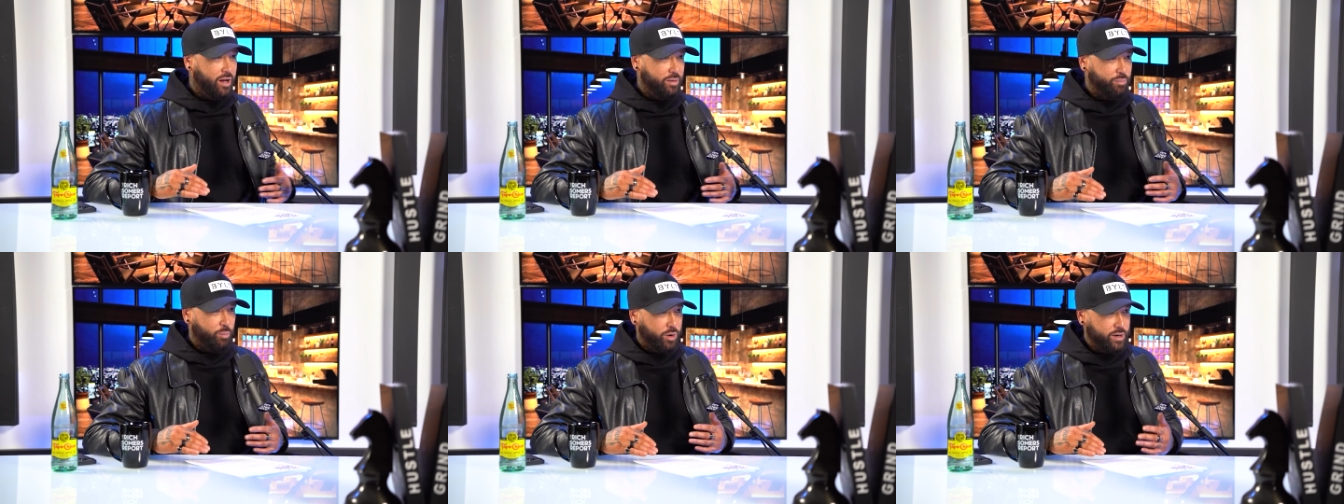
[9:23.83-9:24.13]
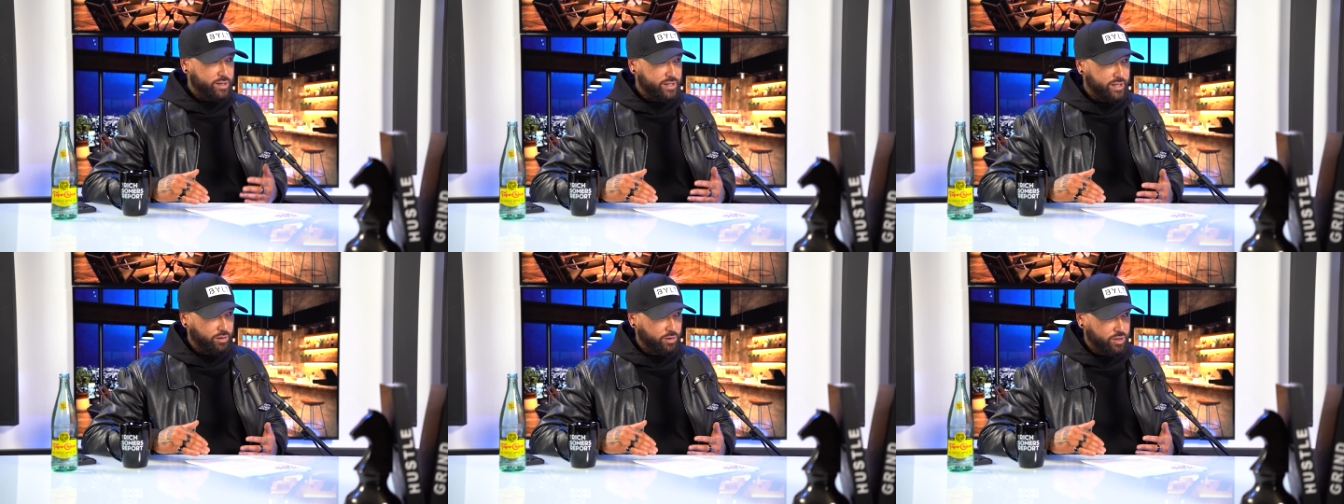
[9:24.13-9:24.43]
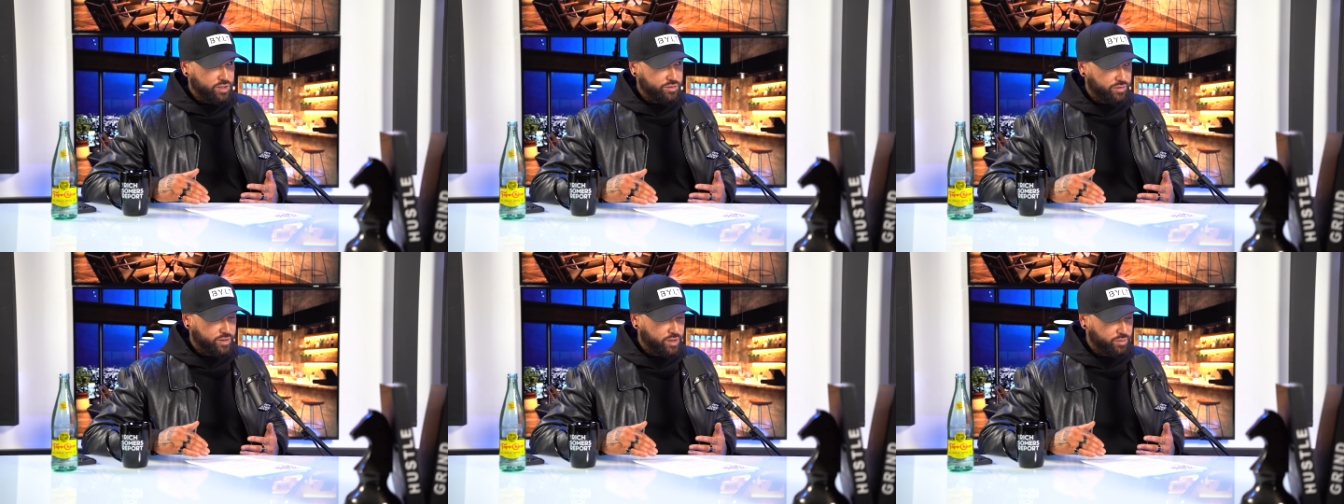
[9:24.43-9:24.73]
More
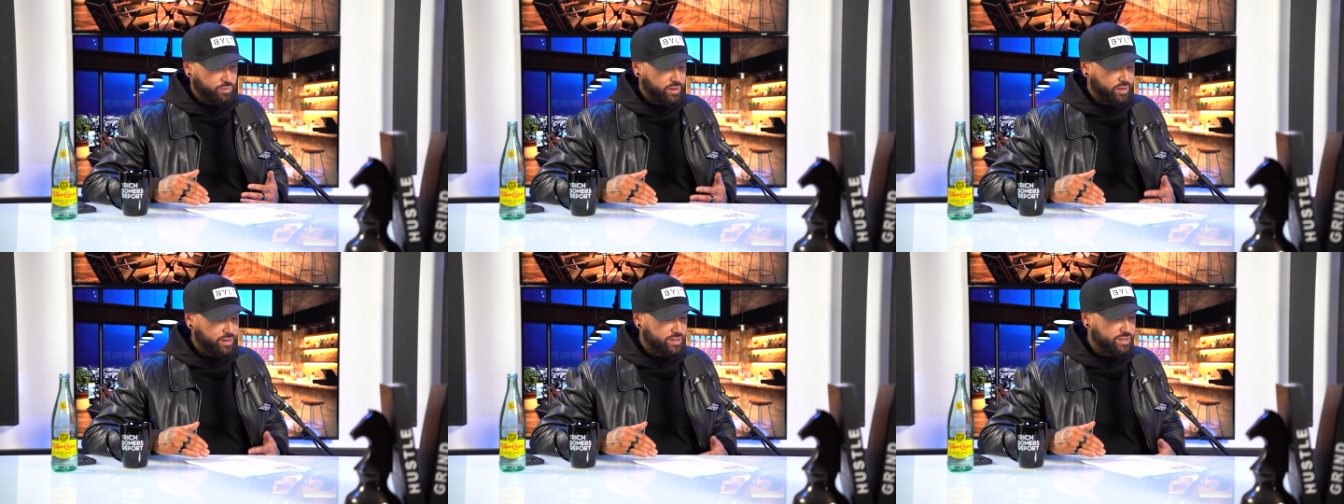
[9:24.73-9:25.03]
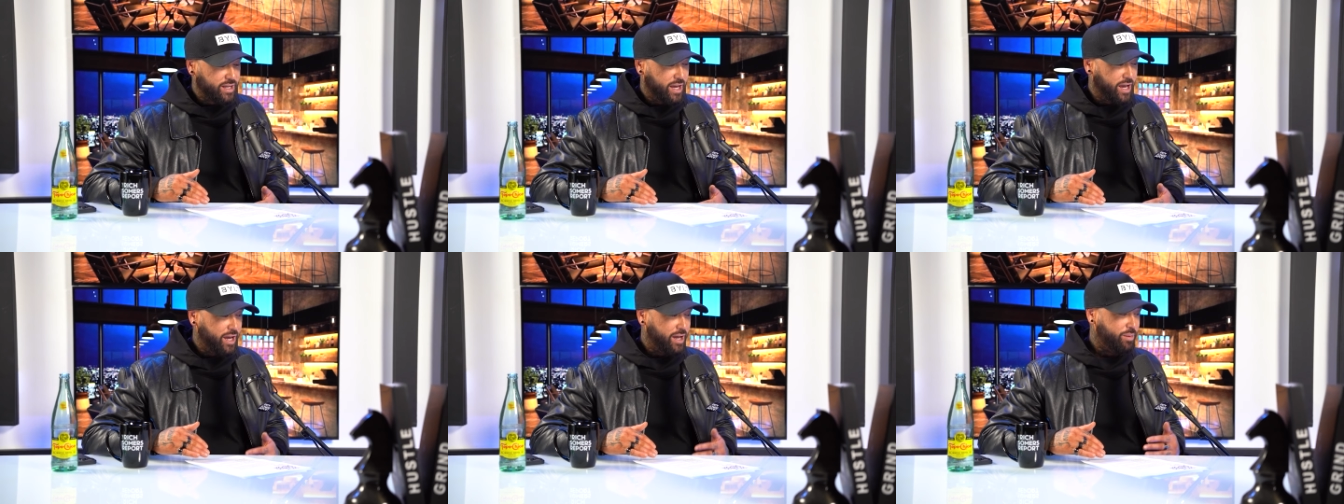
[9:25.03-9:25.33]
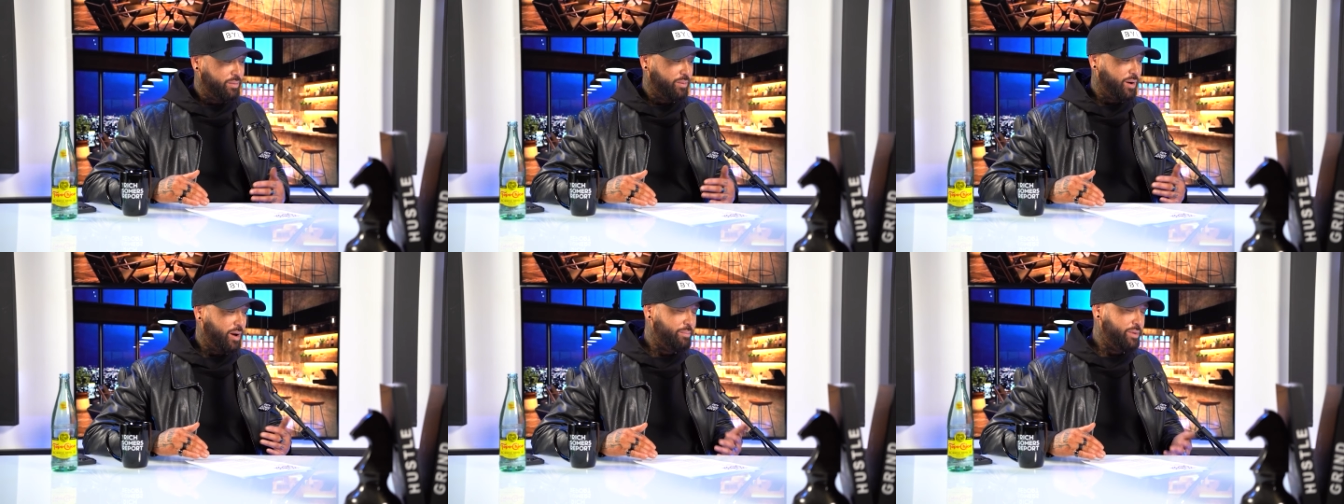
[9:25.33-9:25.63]
deals for the real
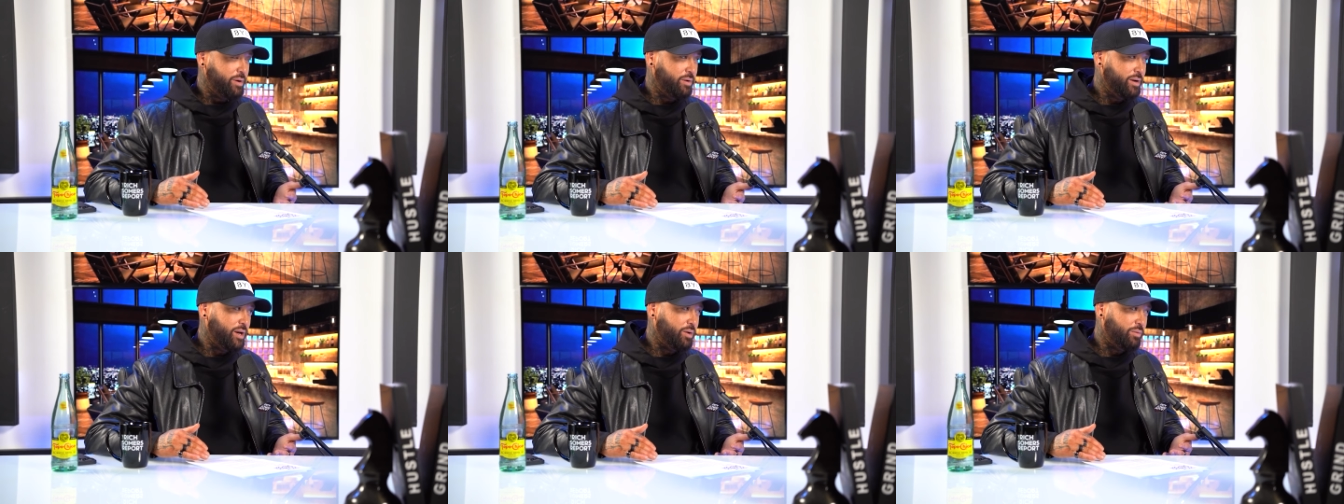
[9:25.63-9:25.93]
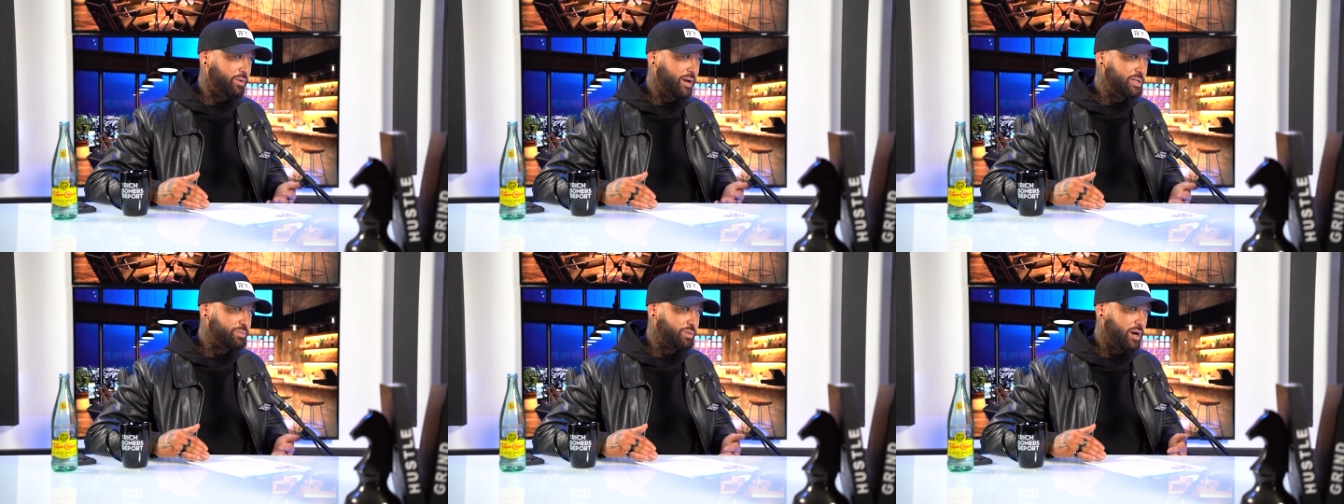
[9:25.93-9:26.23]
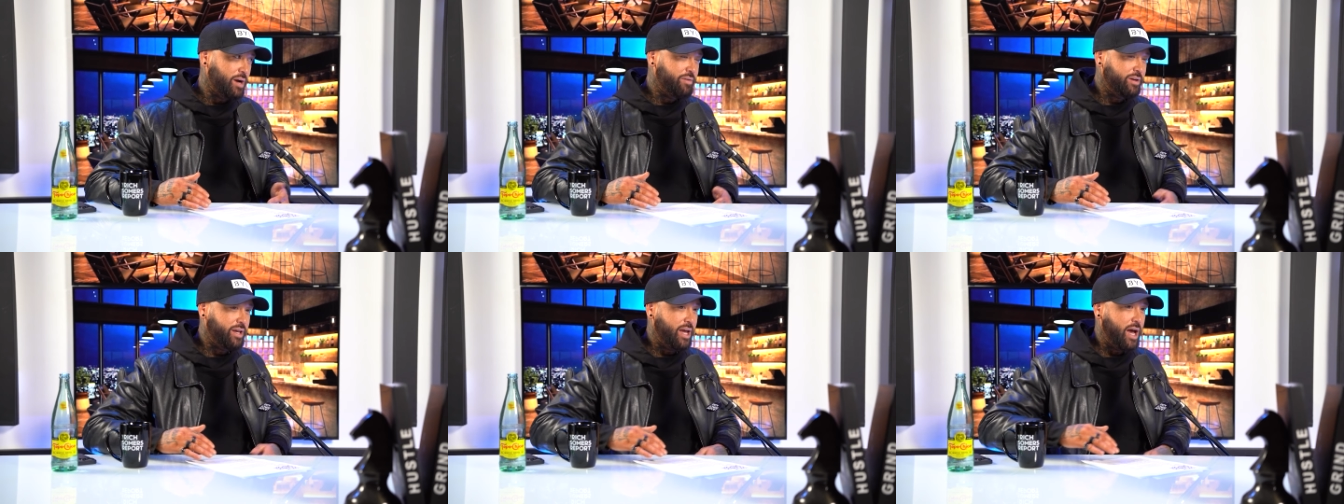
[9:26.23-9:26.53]
estate, ability to raise
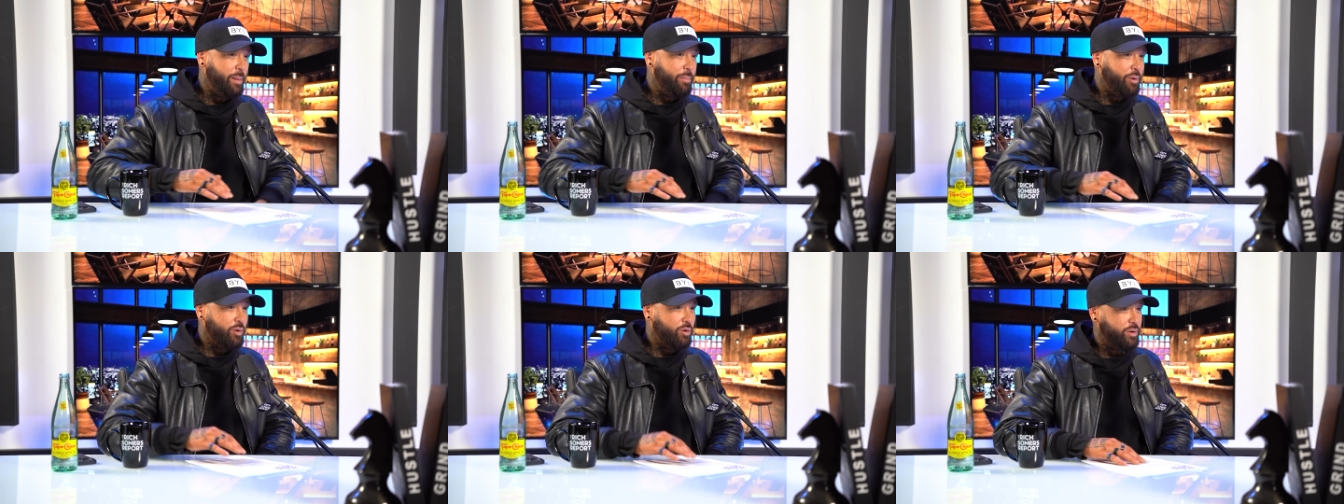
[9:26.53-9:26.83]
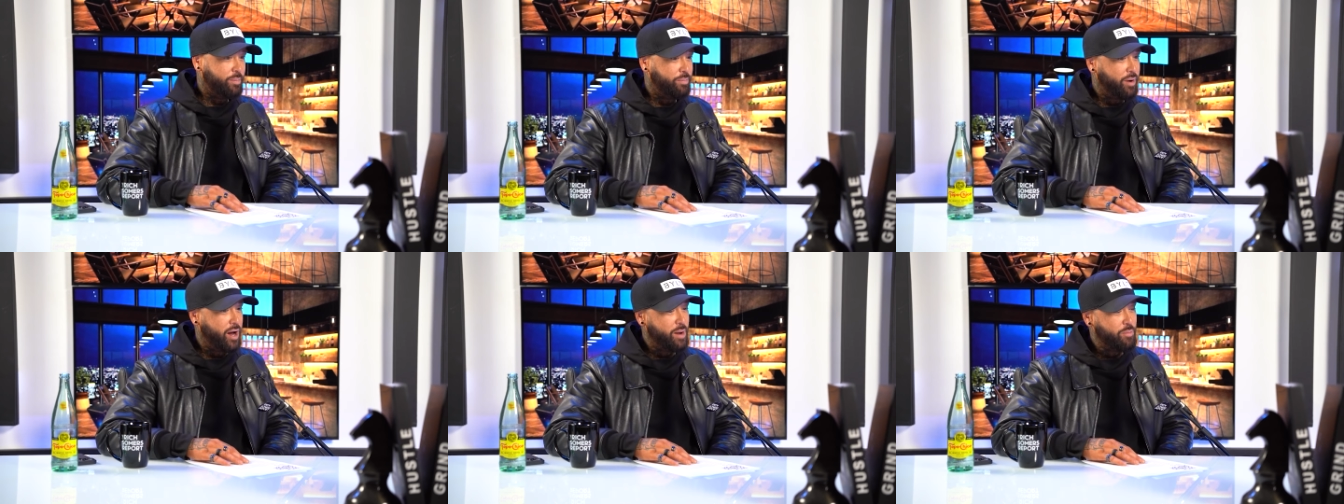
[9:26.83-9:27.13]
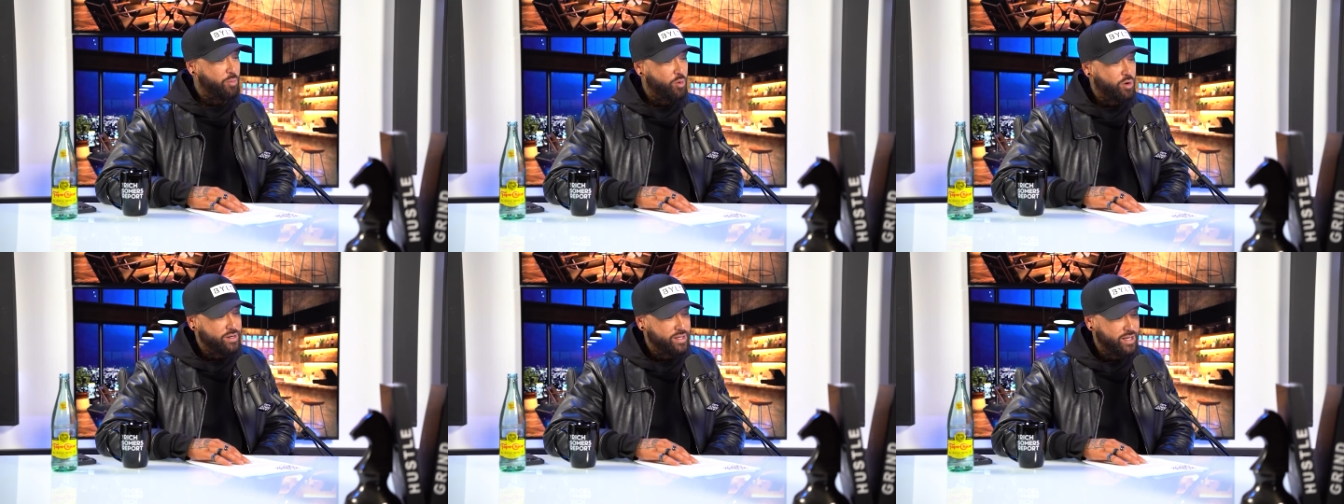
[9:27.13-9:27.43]
private capital to buy more